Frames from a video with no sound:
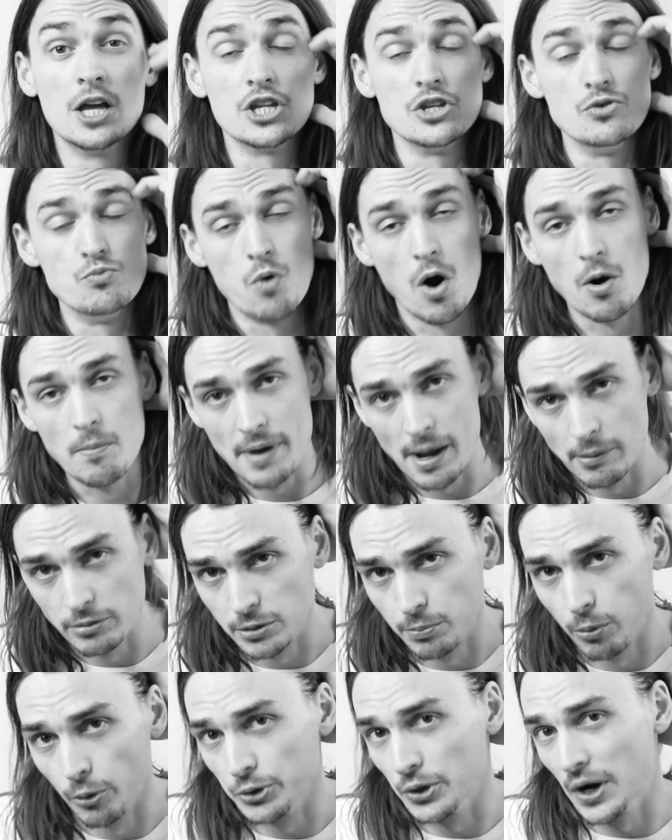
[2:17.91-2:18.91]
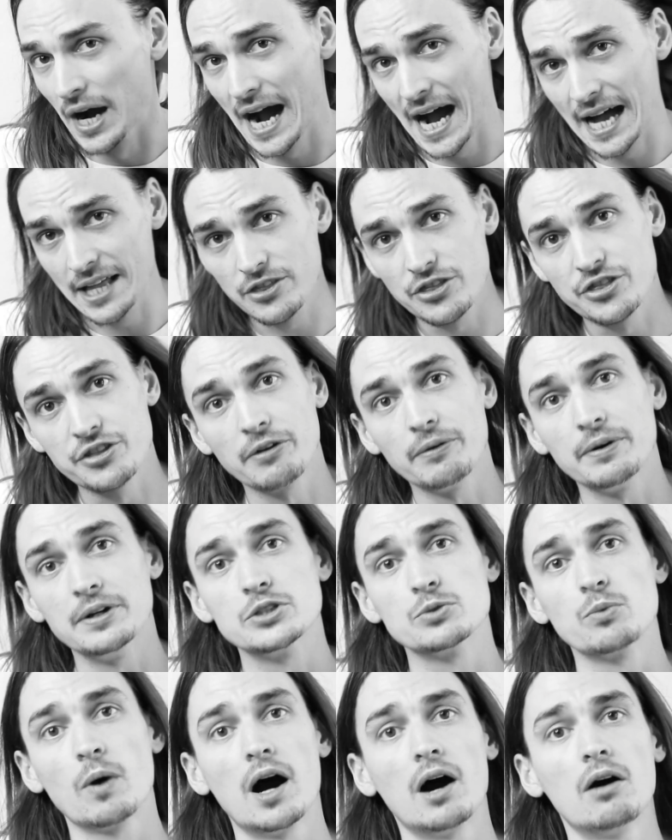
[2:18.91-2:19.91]
You won't be able to put your hand through it
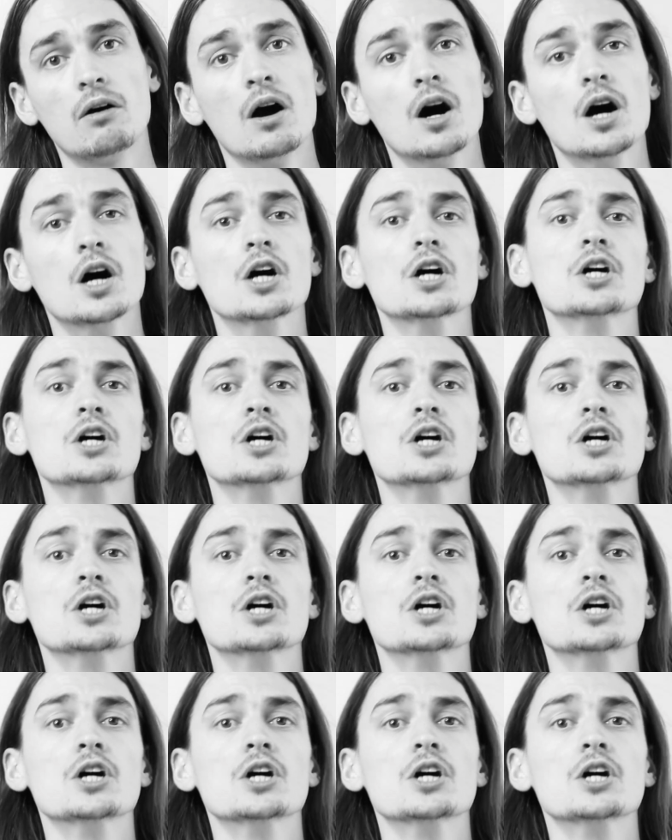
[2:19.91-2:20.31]
as well.